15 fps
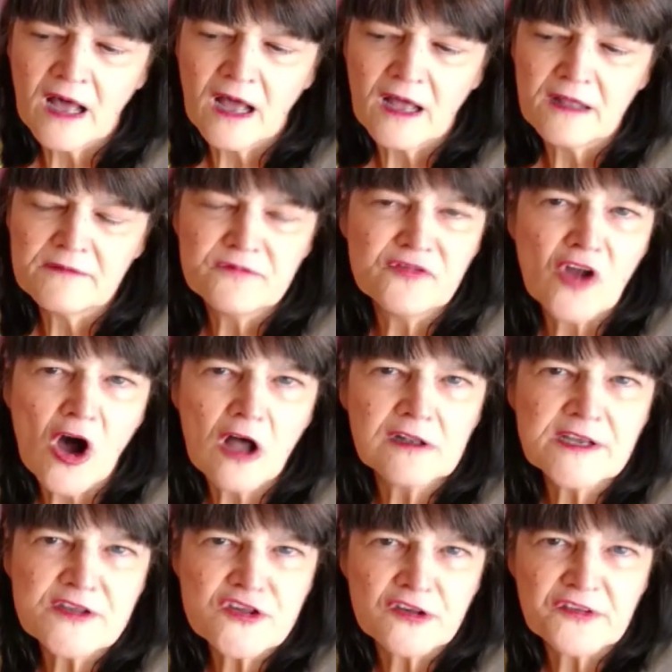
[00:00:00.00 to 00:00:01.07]

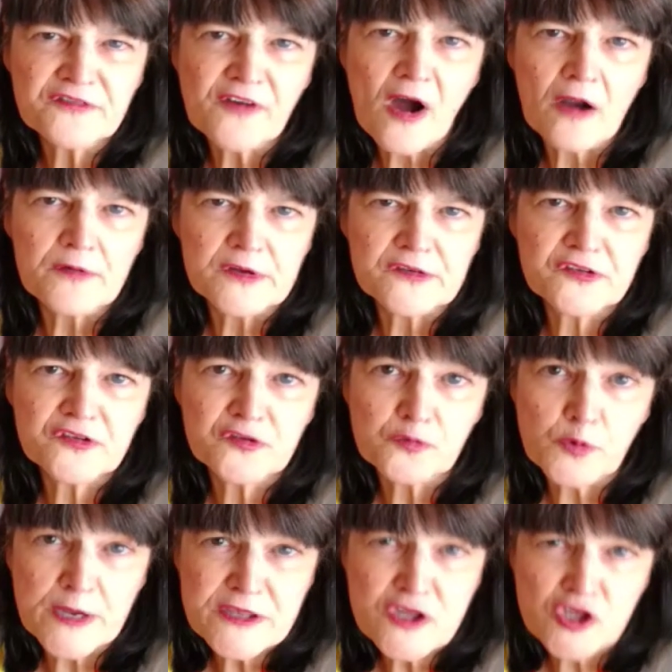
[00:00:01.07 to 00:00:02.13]
knowledge as far as
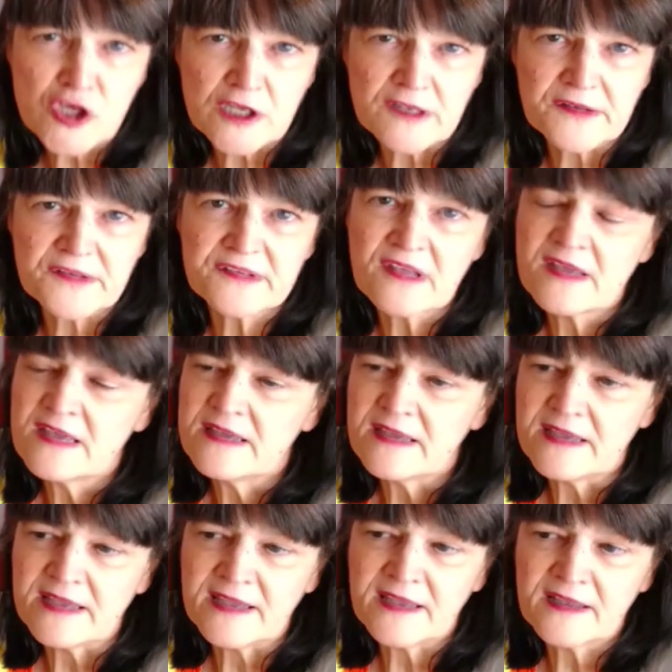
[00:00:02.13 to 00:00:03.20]
switches
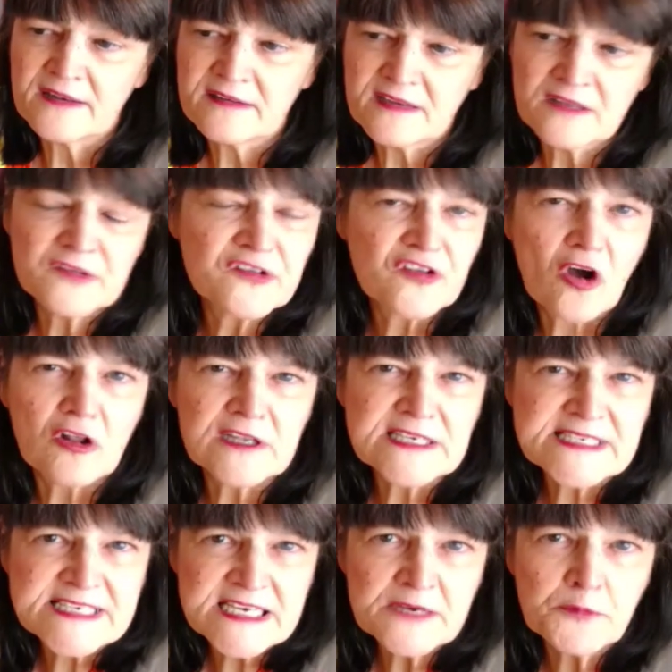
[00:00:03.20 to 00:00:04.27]
and installing
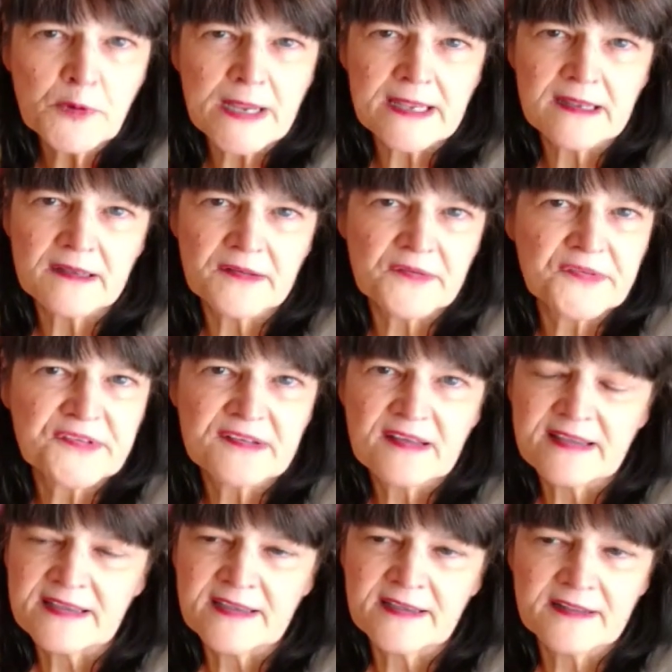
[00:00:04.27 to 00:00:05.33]
derails
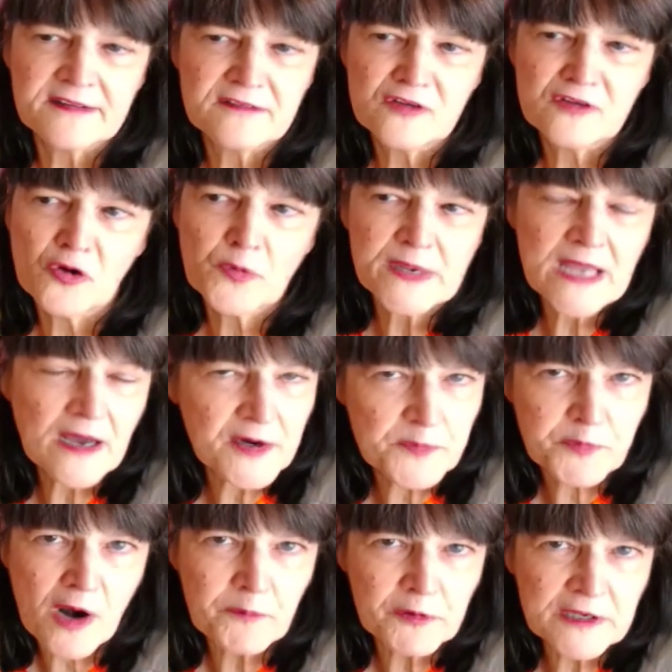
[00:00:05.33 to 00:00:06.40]
and knowing how to
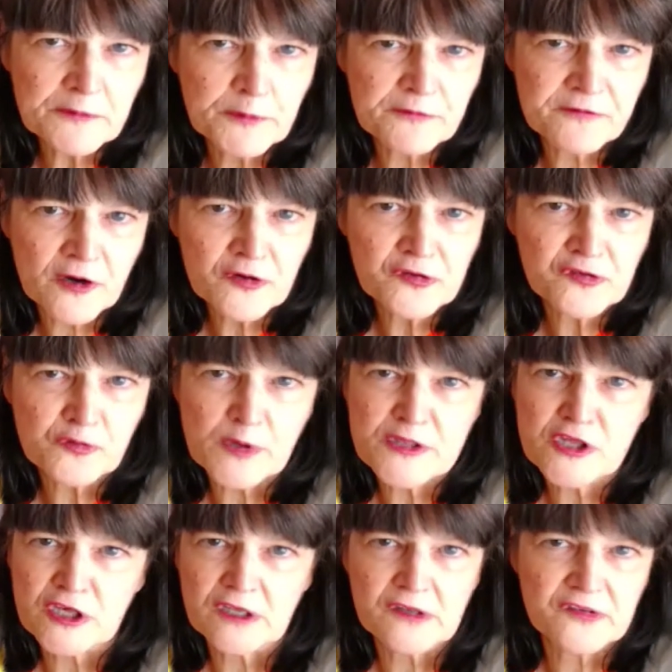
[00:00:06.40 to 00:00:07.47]
properly reverse
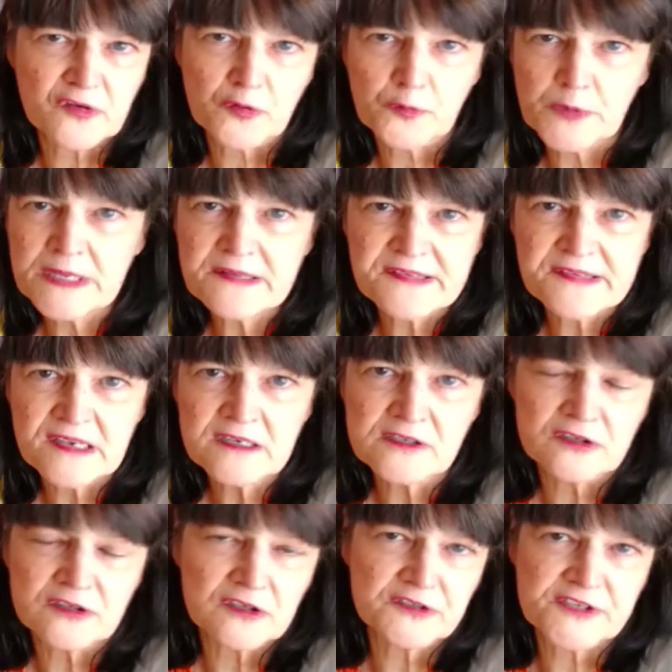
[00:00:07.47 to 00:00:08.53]
switches or read
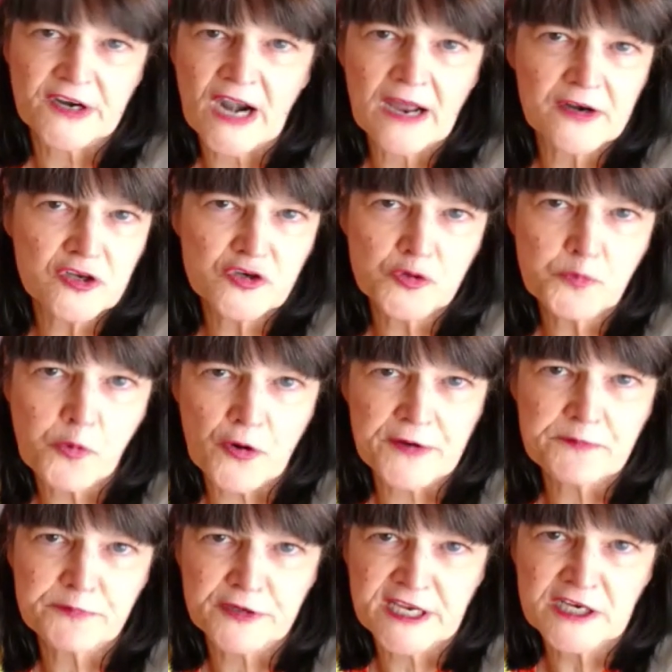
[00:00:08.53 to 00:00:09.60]
signals or how to do point
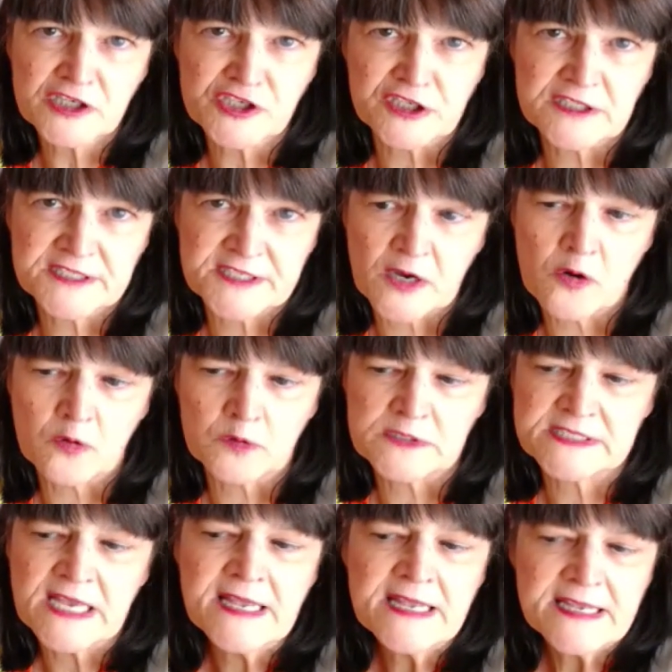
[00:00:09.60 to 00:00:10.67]
protection
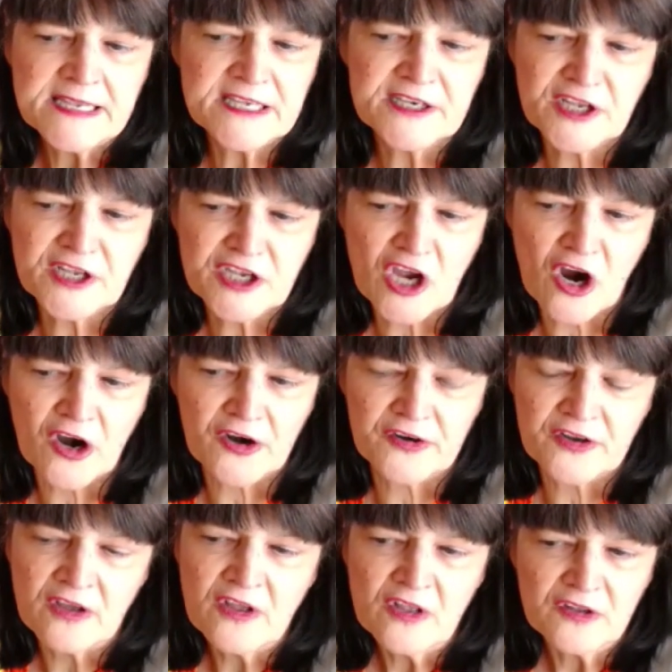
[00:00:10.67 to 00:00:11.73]
zones in a yard.
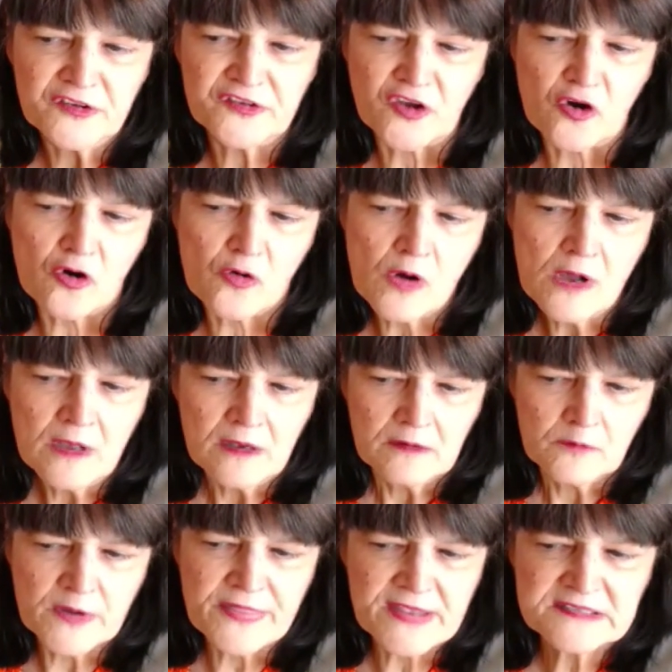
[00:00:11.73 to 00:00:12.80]
So
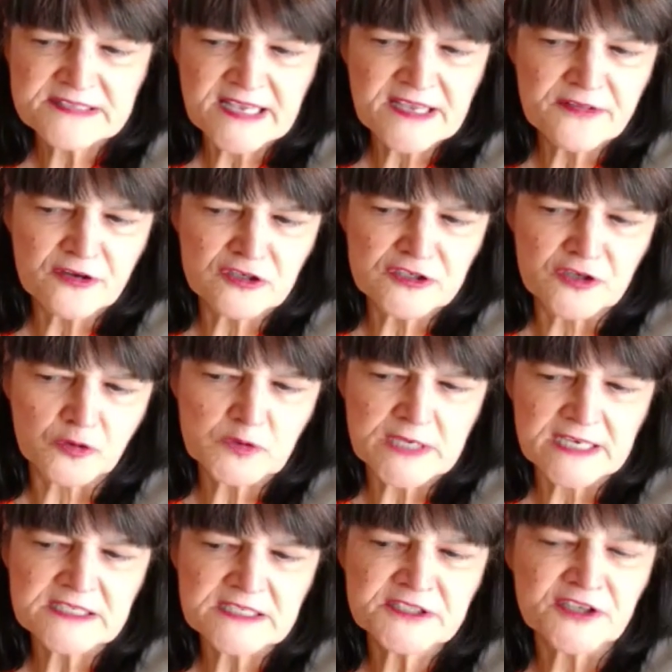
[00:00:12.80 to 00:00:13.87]
when they say there's no
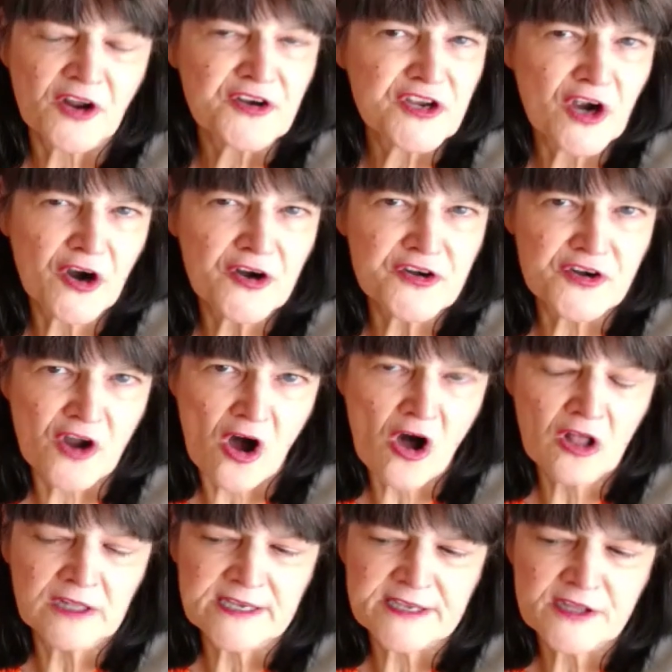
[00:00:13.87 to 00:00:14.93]
test on yard
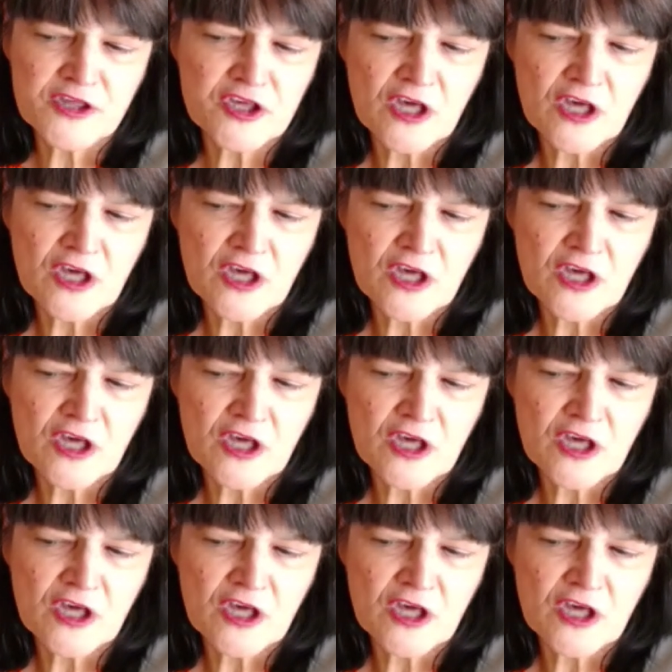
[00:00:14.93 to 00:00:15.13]
knowledge,